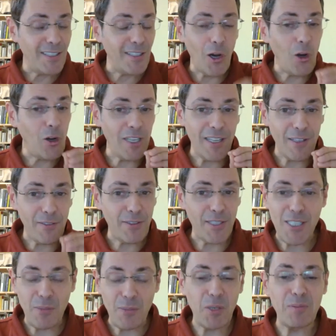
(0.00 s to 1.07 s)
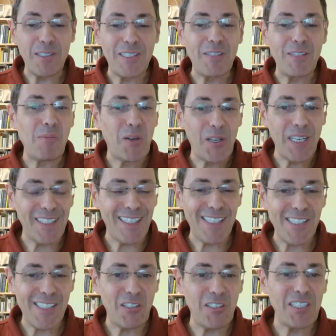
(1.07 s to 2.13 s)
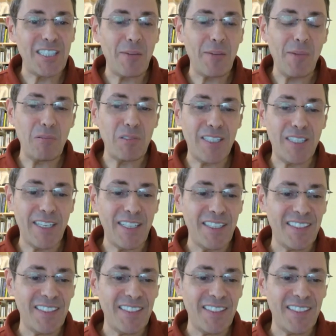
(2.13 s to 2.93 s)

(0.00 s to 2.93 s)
only the first appointment in the morning. That's the only time I would take.